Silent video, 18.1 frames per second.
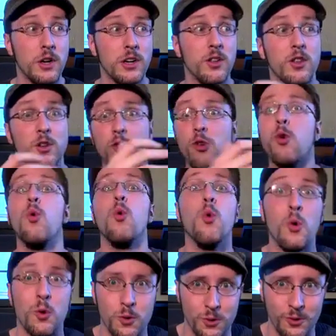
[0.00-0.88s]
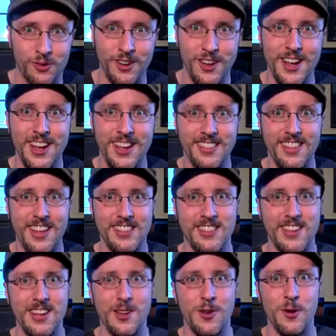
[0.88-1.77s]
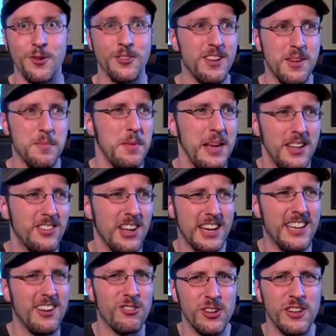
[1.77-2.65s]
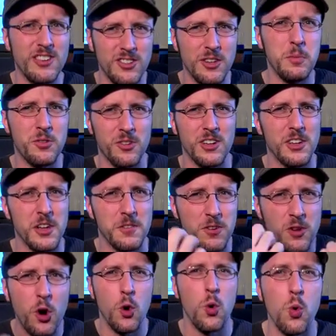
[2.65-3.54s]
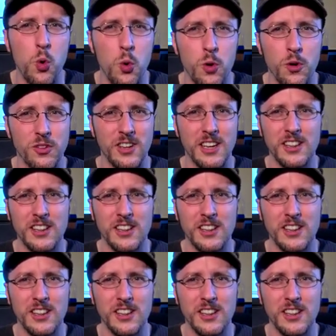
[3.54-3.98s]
What are the tools that they use? And Miyazaki really seems to love tools.